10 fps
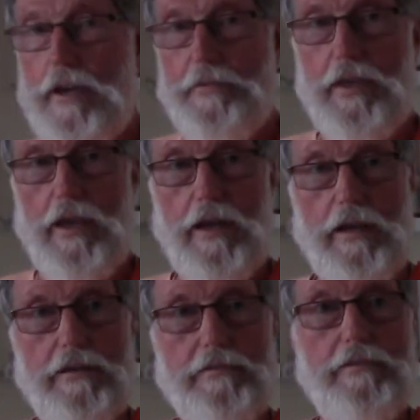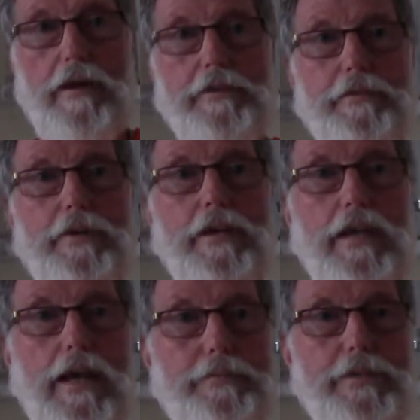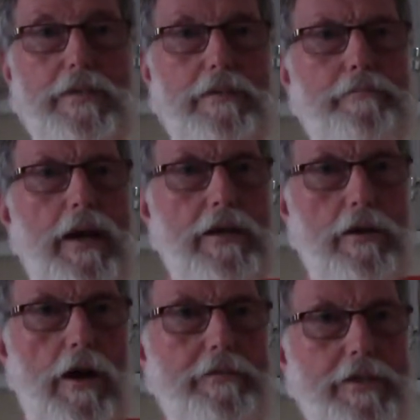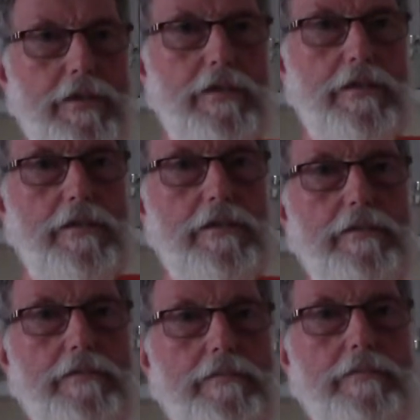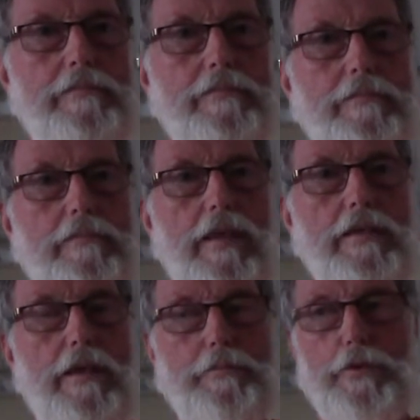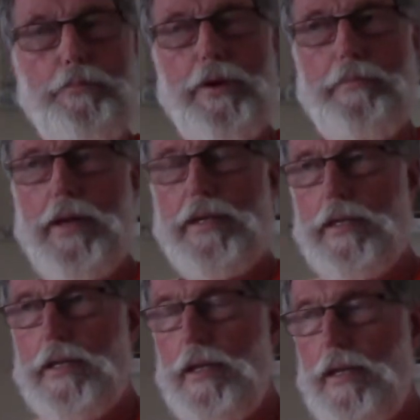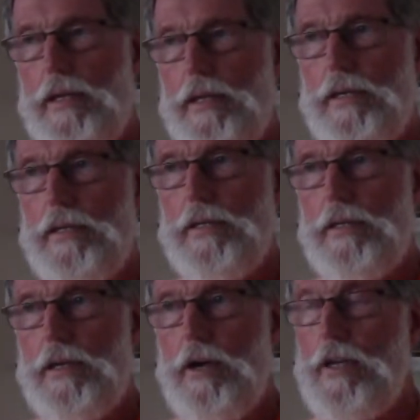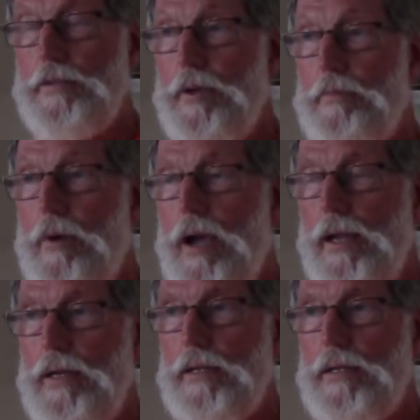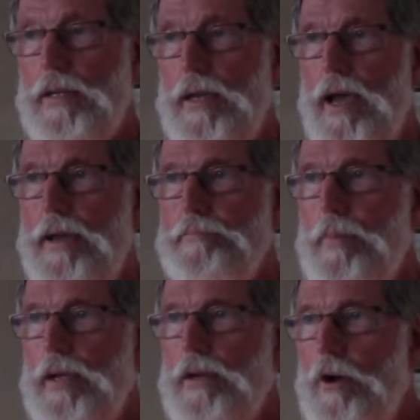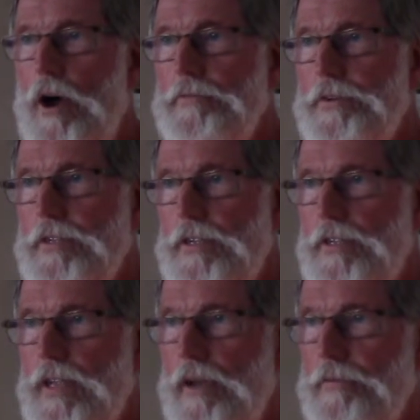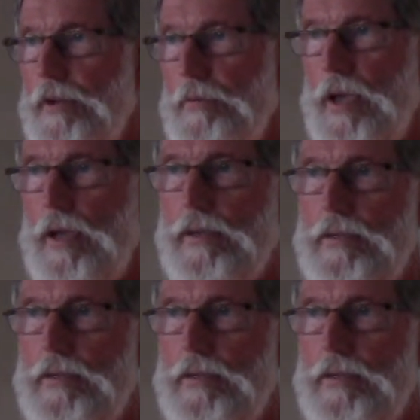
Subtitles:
are there, of different types, minor officers. Some supreme entity, cosmic mind, and minor officers everywhere.